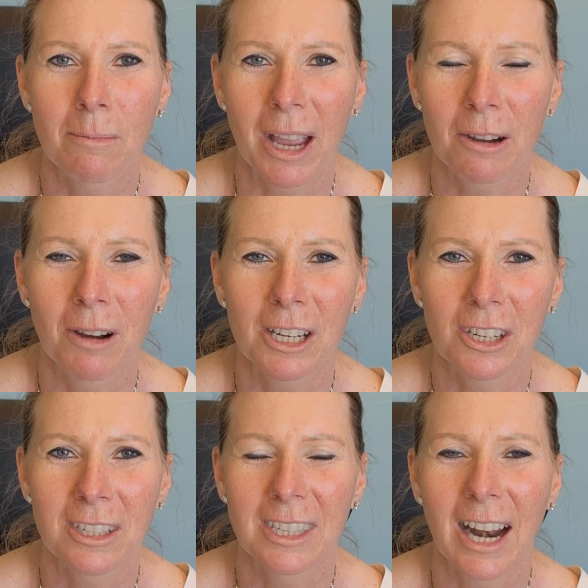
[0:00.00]
and my
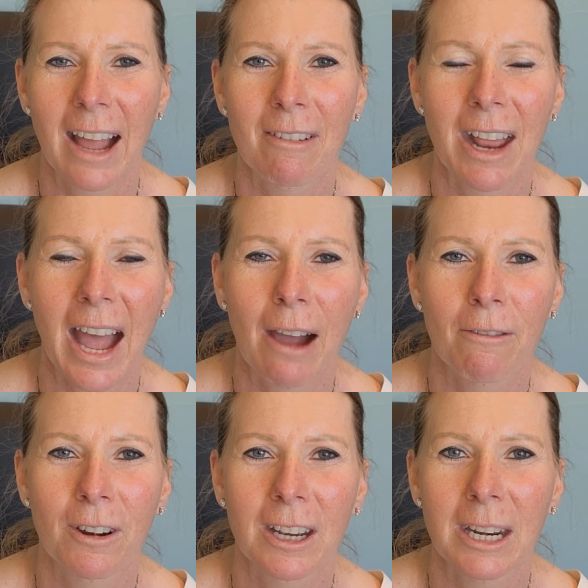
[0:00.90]
questions that I would have
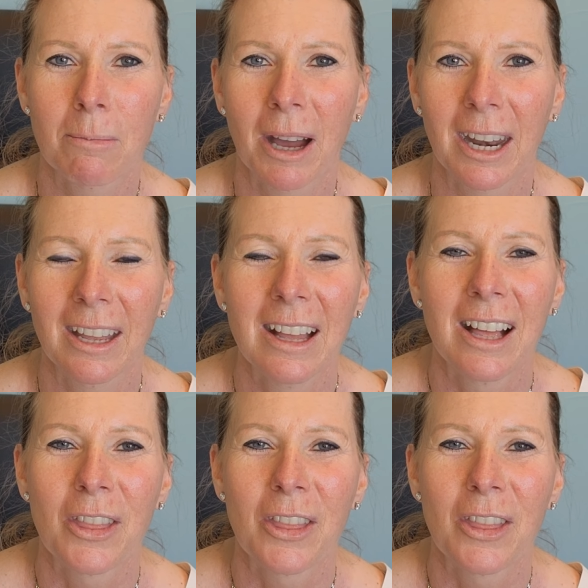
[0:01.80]
for anybody